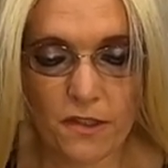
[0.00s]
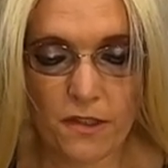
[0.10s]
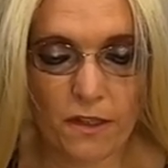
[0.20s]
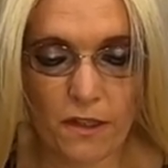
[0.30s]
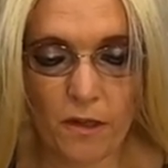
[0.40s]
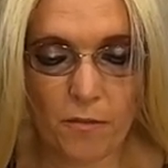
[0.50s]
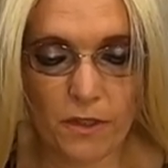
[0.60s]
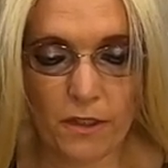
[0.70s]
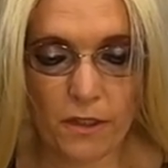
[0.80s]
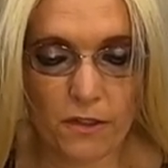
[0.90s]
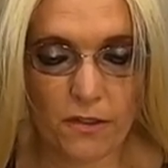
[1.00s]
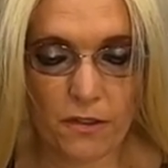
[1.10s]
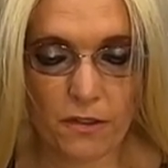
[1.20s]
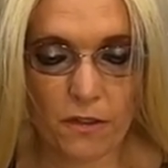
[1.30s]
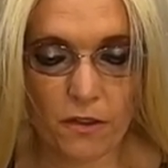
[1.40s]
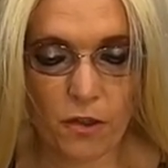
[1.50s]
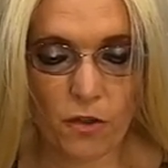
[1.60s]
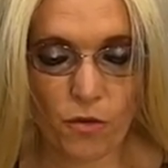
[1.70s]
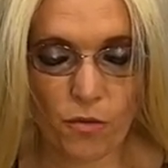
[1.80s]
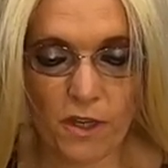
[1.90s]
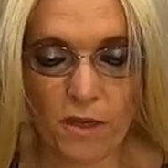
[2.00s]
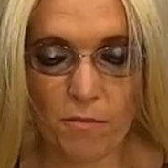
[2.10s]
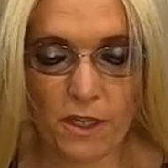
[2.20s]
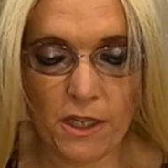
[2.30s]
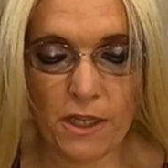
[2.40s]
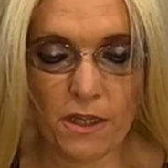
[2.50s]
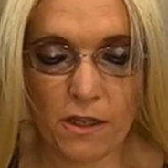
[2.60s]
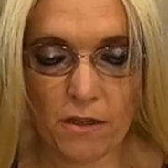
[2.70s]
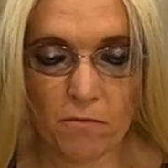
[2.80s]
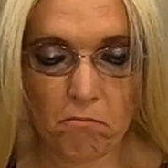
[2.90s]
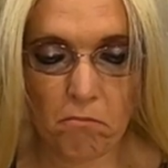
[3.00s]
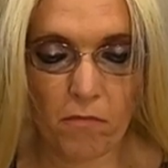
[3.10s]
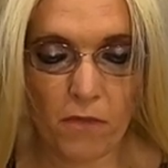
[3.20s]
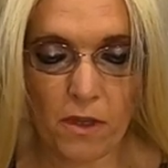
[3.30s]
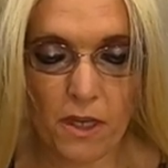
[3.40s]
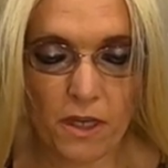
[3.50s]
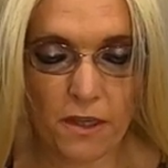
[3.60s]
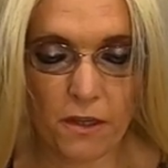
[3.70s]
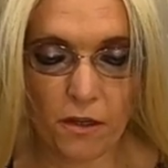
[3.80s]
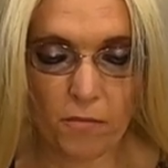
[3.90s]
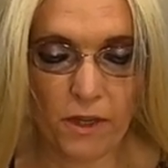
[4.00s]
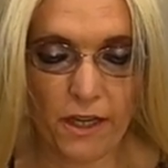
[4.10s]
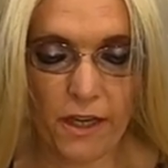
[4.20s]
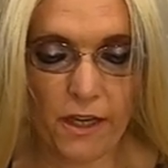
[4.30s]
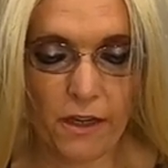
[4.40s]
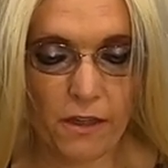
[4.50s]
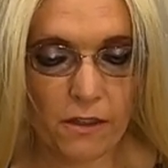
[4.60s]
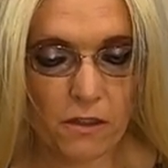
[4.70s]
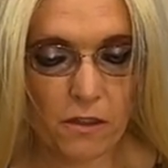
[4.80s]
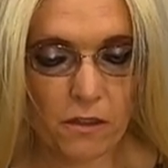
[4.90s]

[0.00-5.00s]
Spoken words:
a little bit creamy here on my hand.